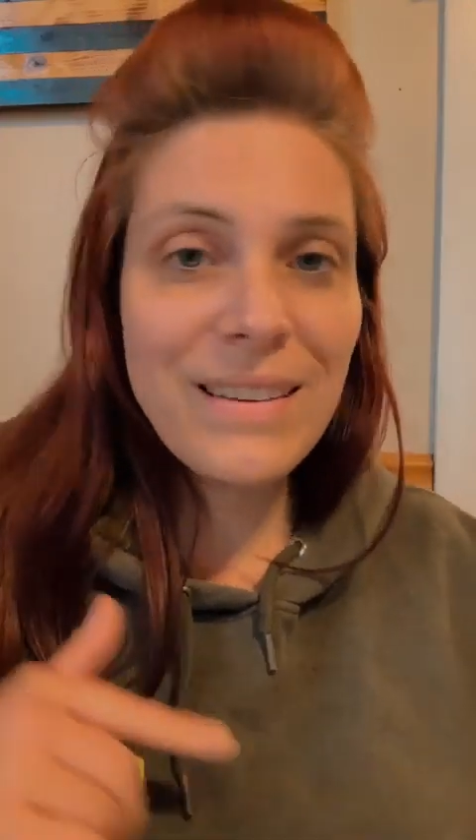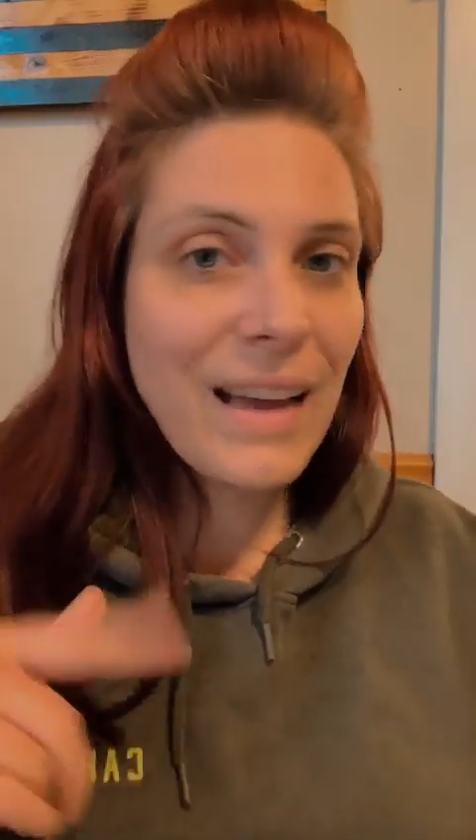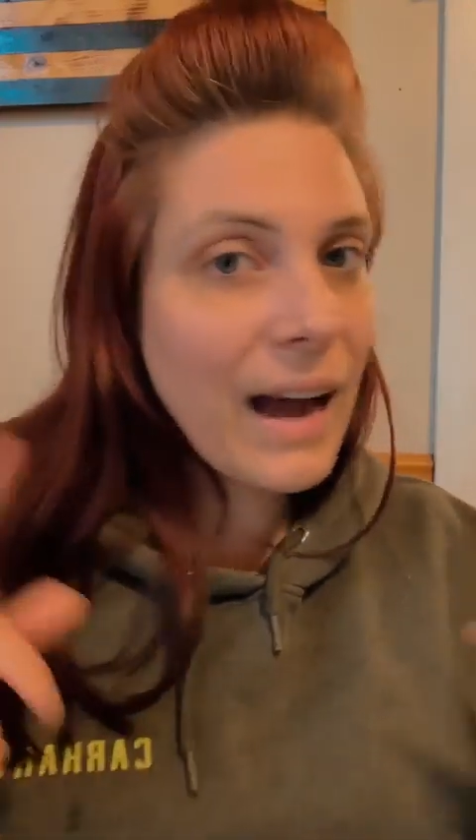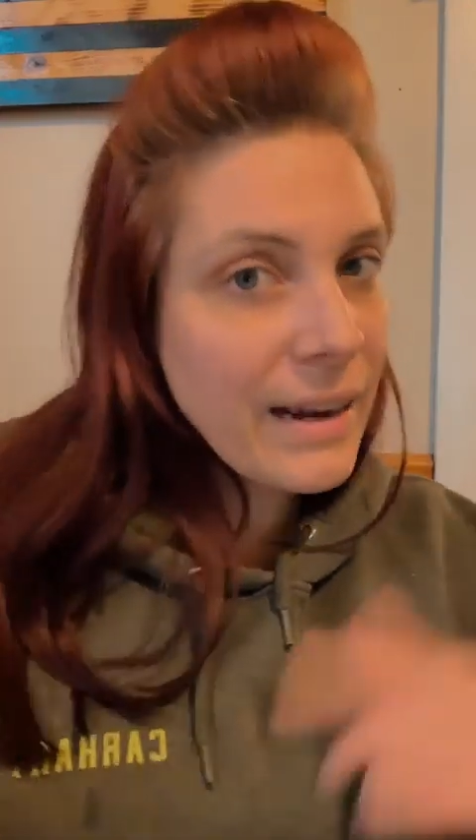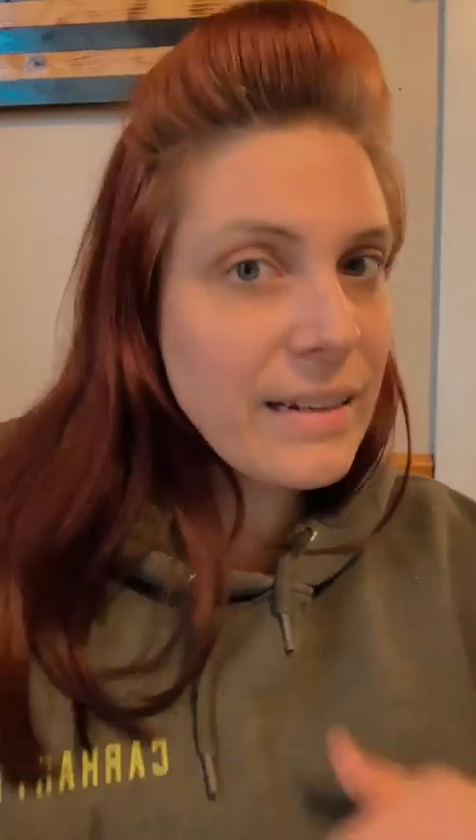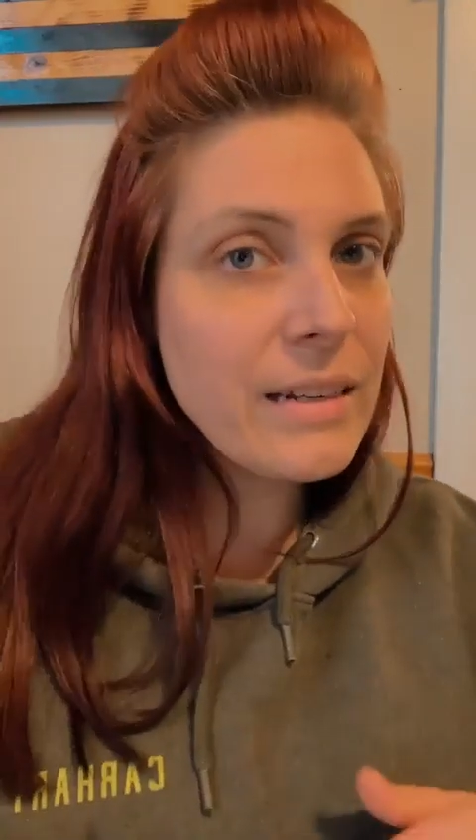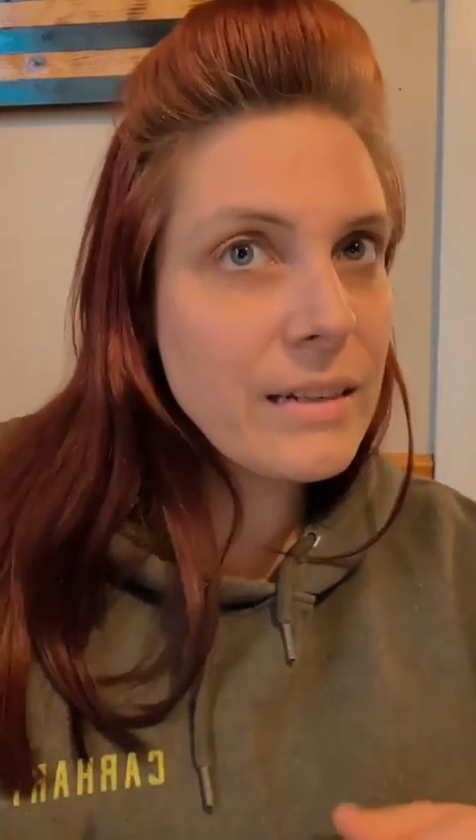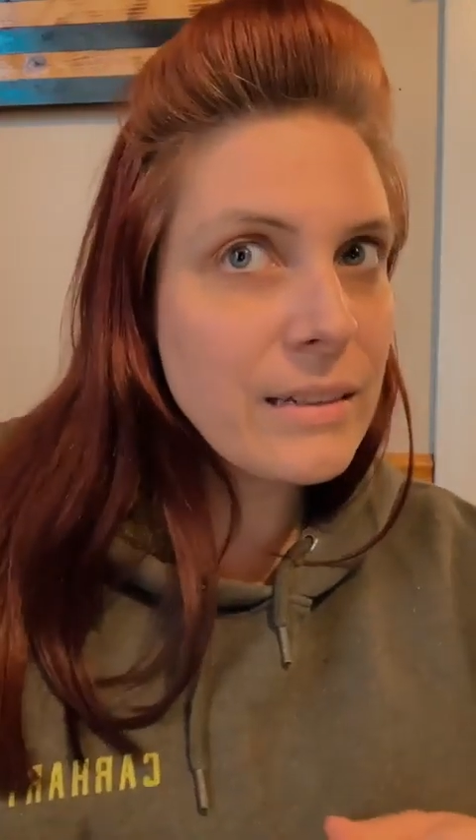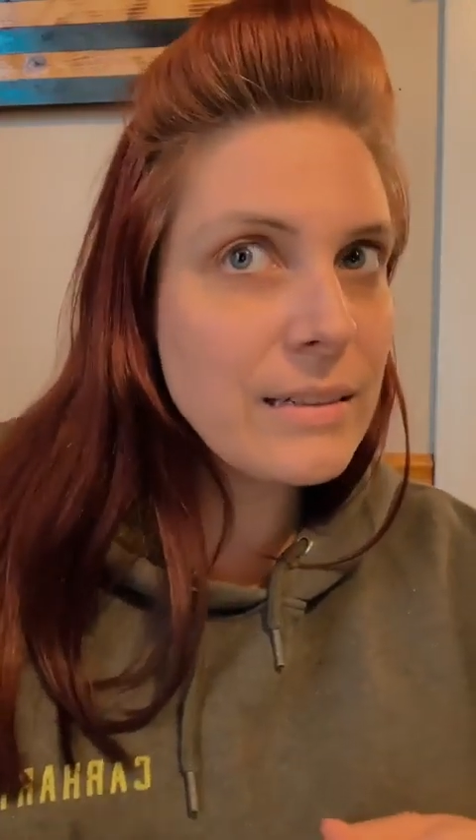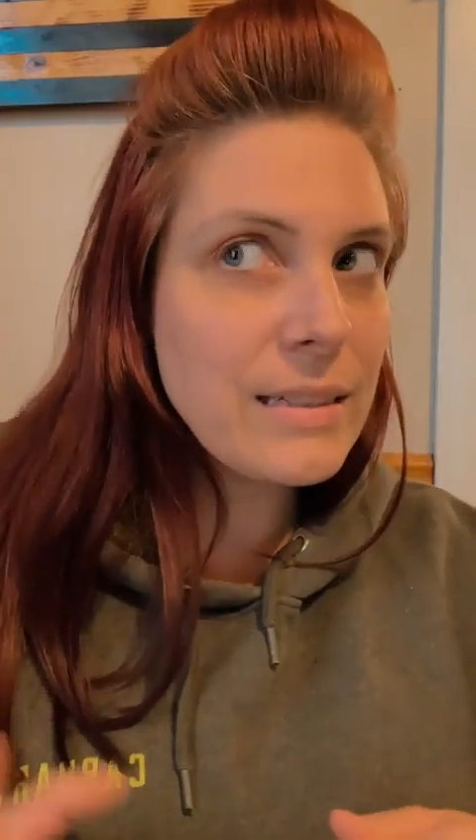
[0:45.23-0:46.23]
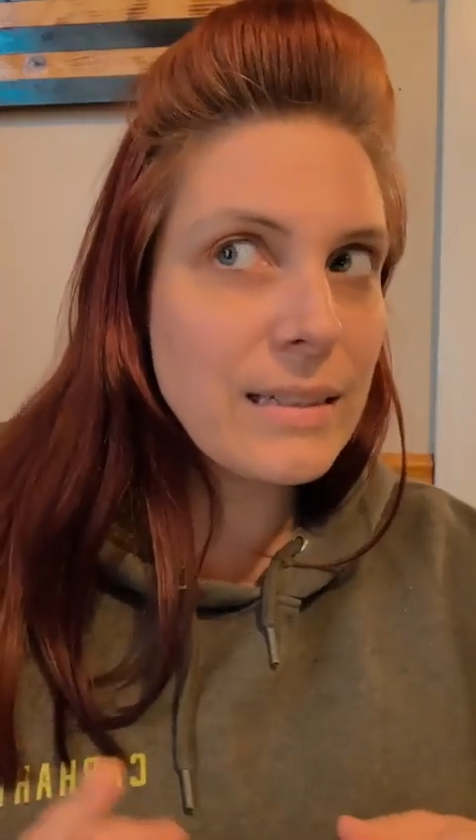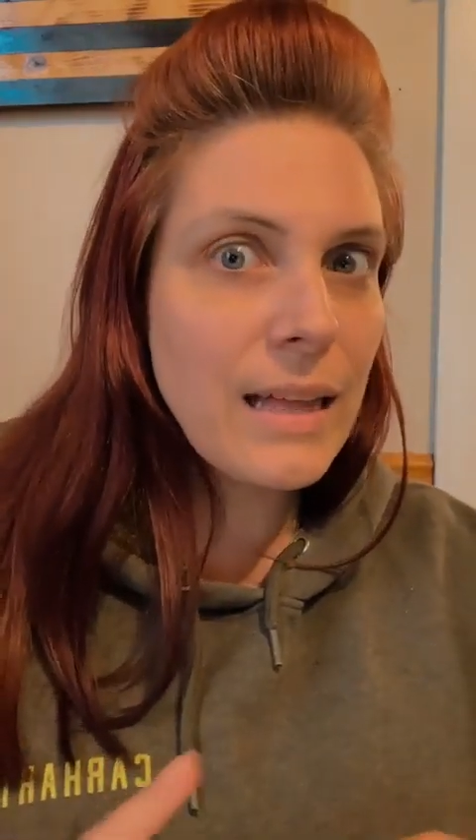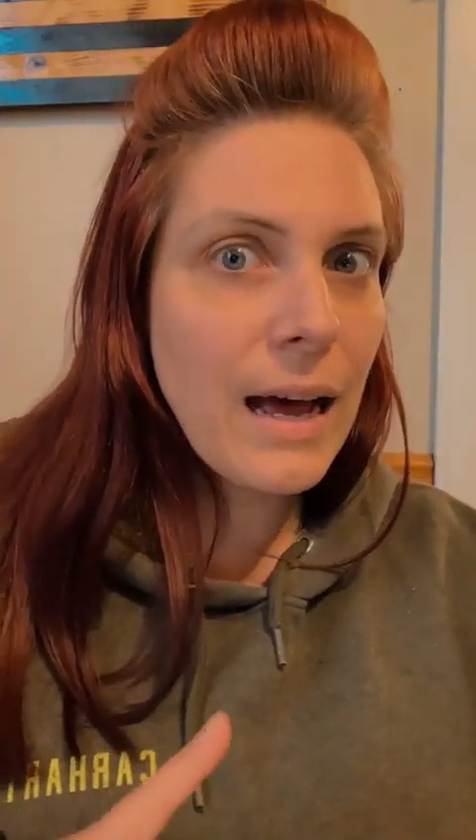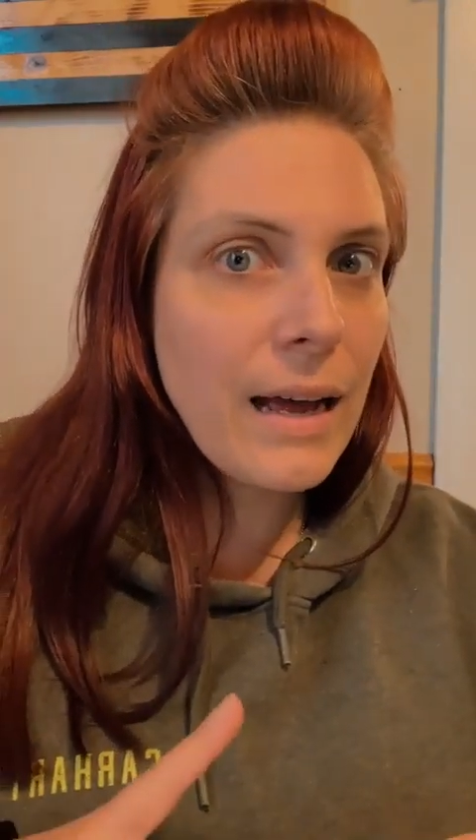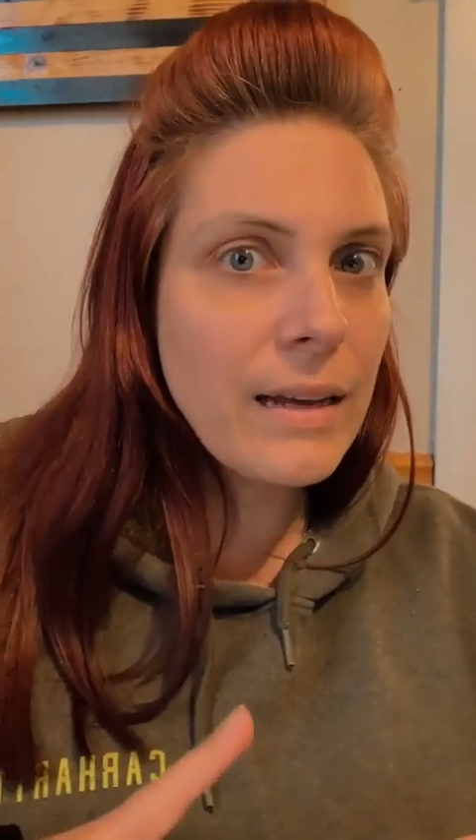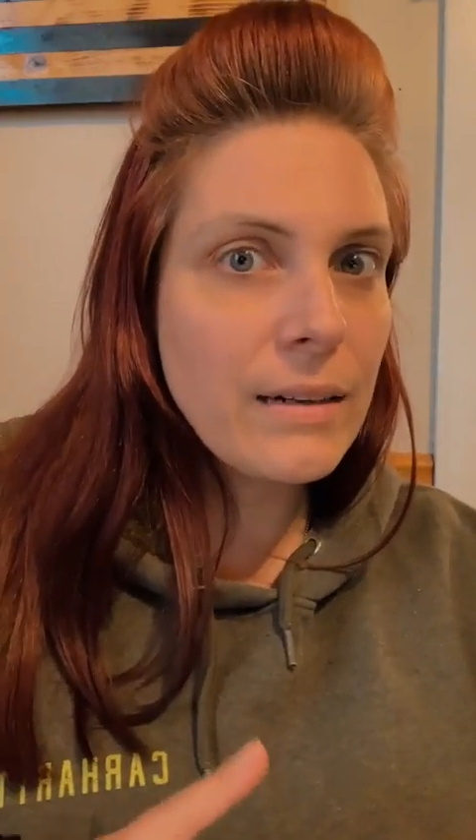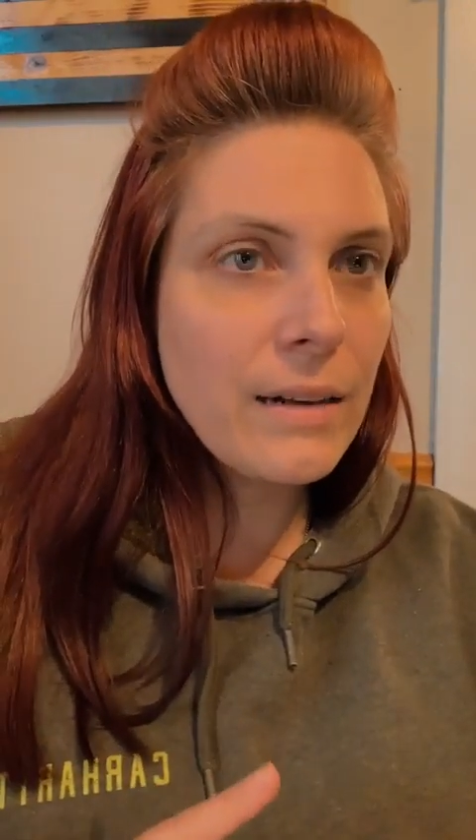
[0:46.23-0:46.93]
kinda did that.